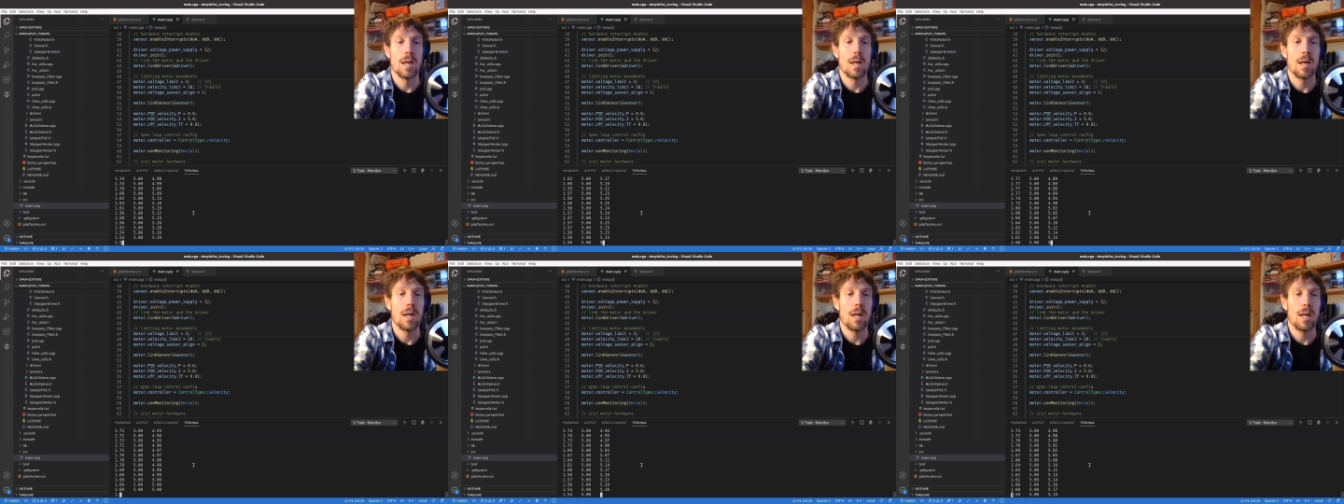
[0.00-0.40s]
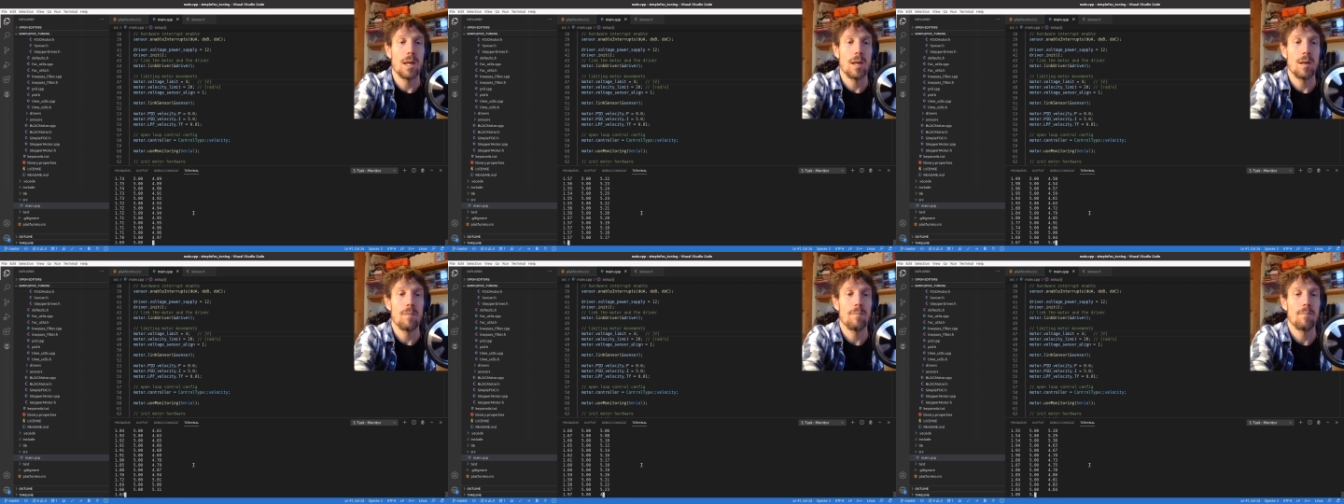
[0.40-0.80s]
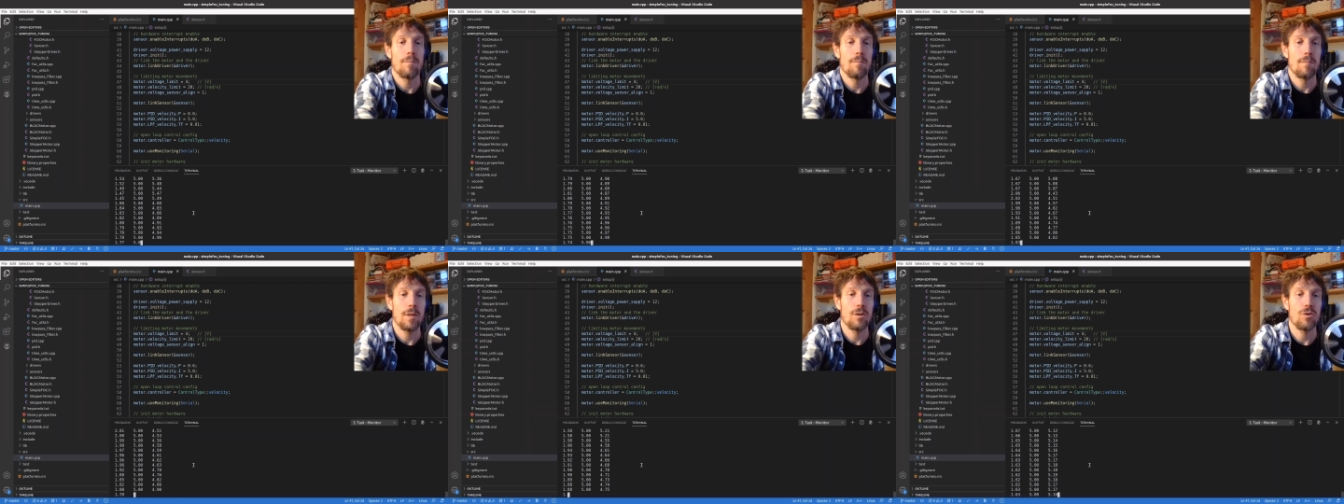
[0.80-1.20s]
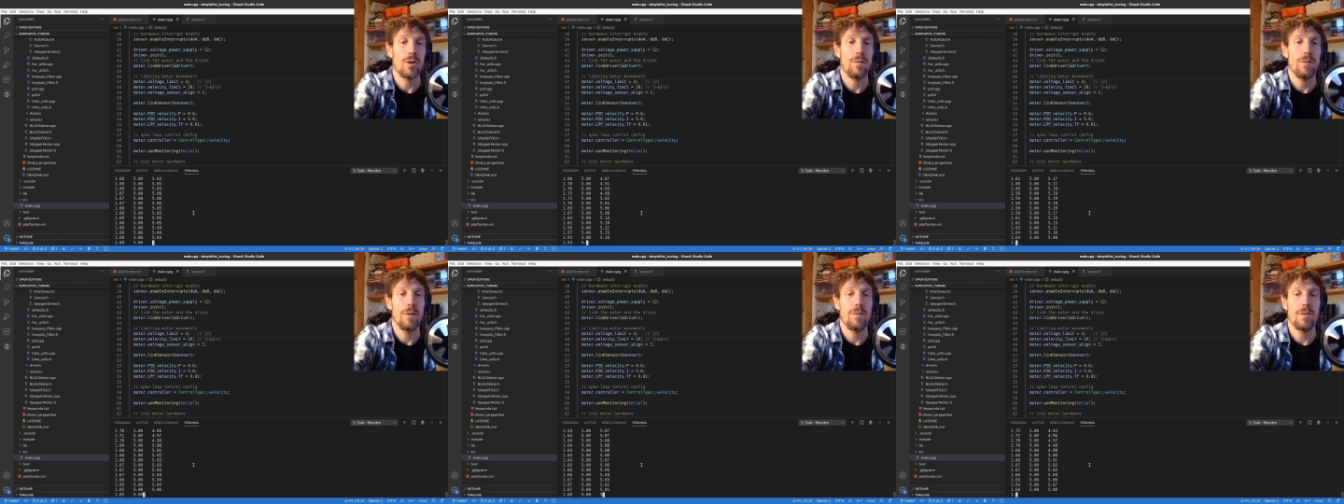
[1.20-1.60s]
Um, let's try
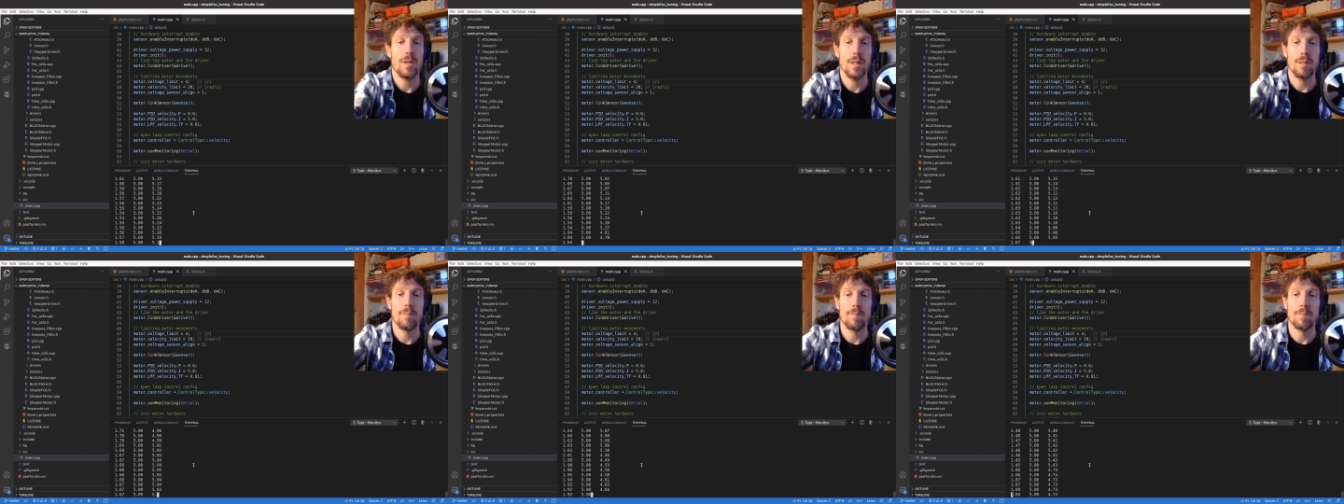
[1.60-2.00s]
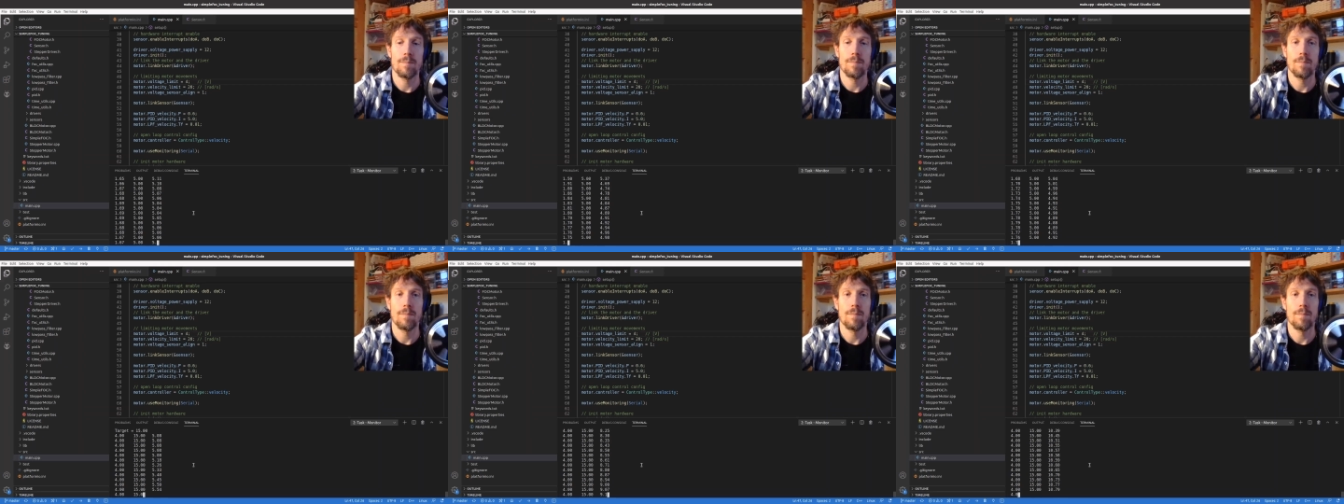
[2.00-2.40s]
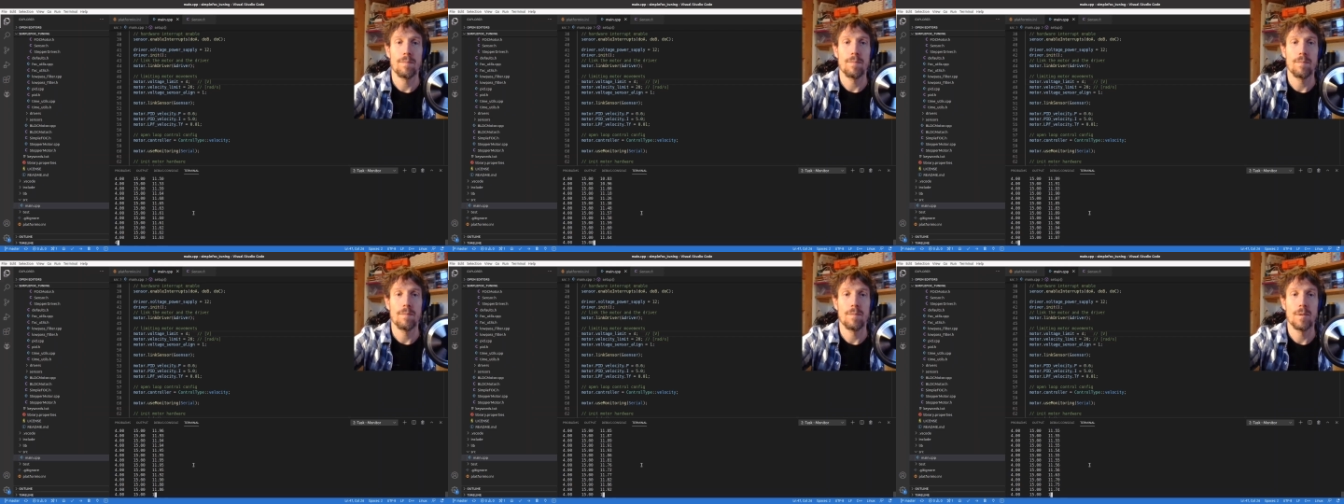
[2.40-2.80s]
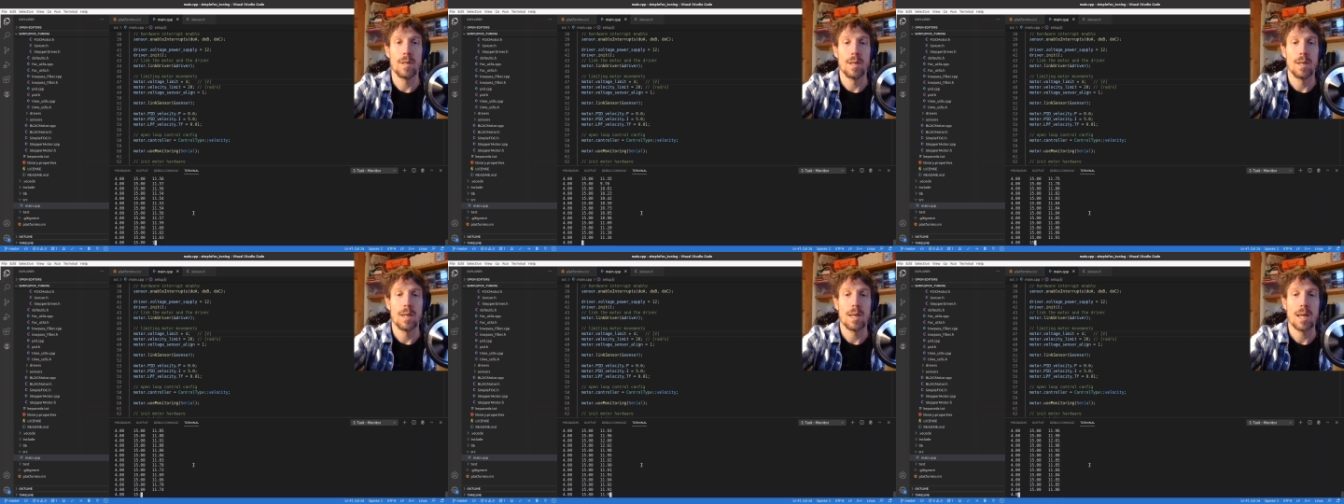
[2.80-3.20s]
15.
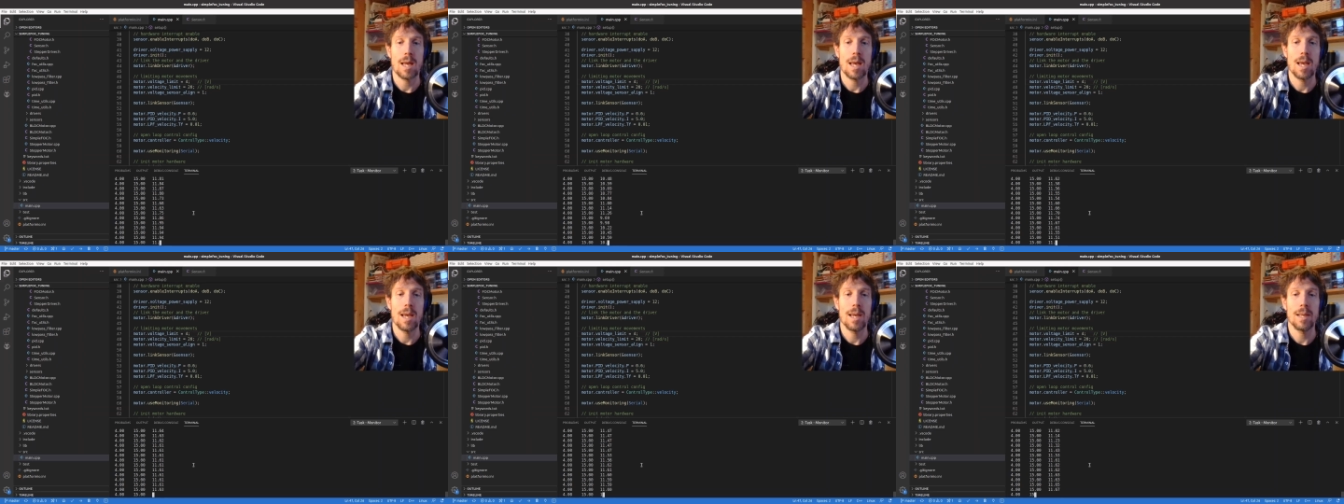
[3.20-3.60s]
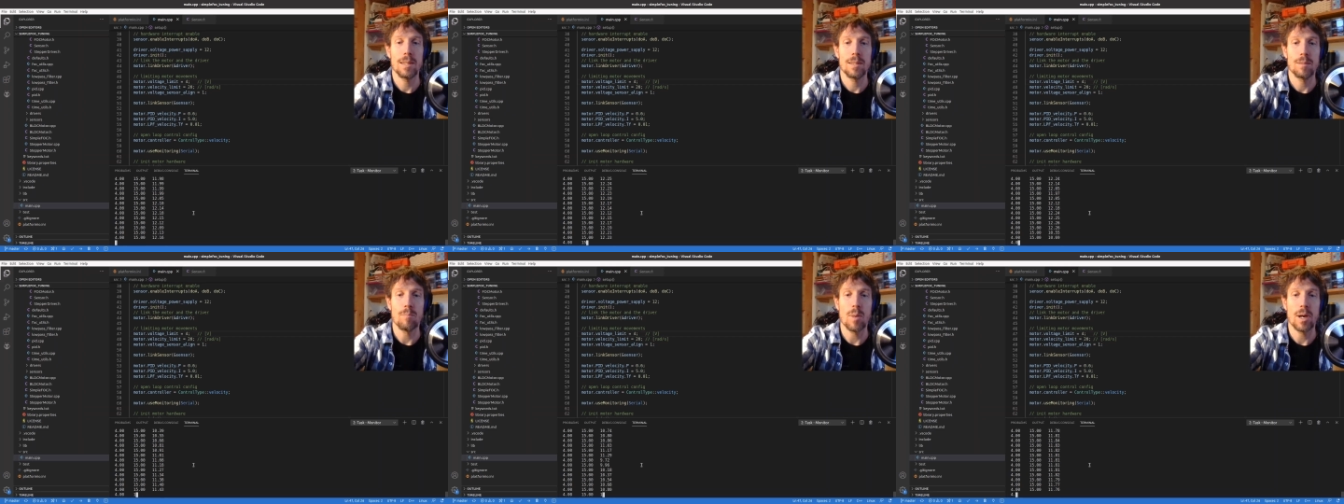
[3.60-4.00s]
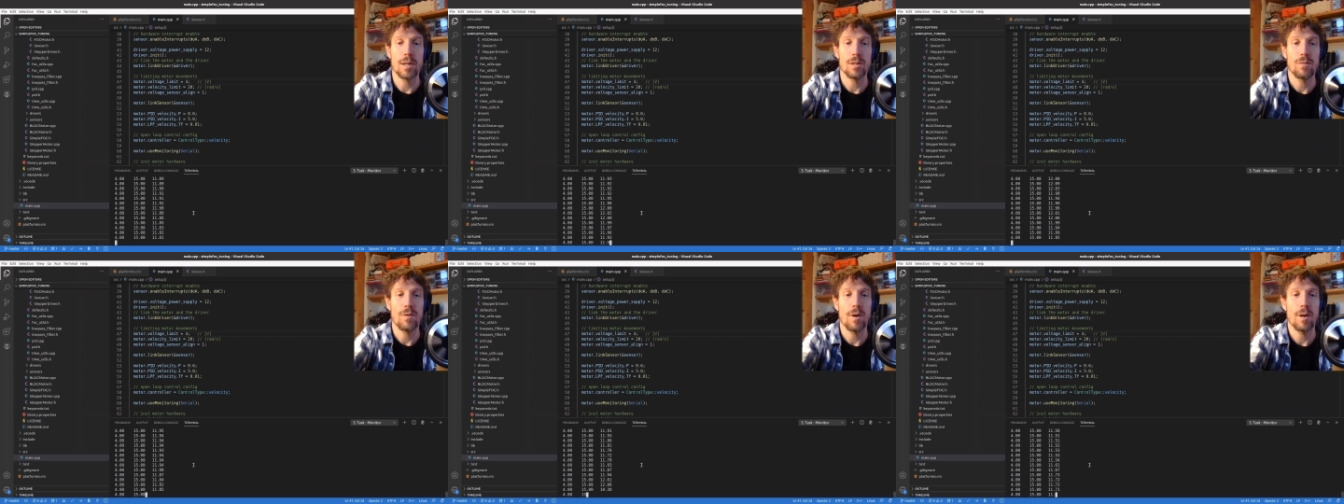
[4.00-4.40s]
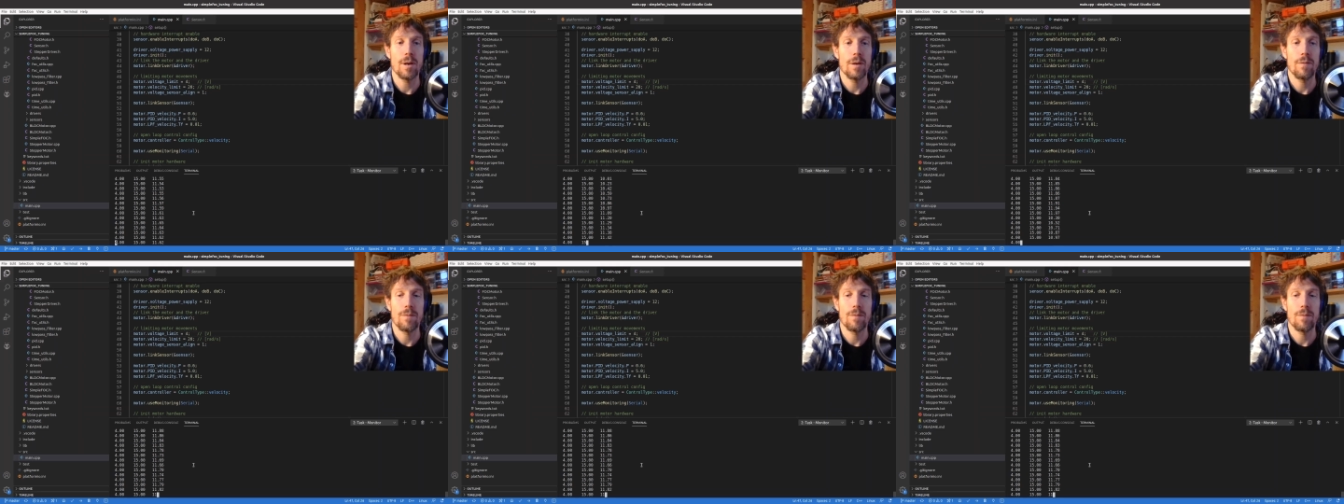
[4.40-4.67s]
And minus 5.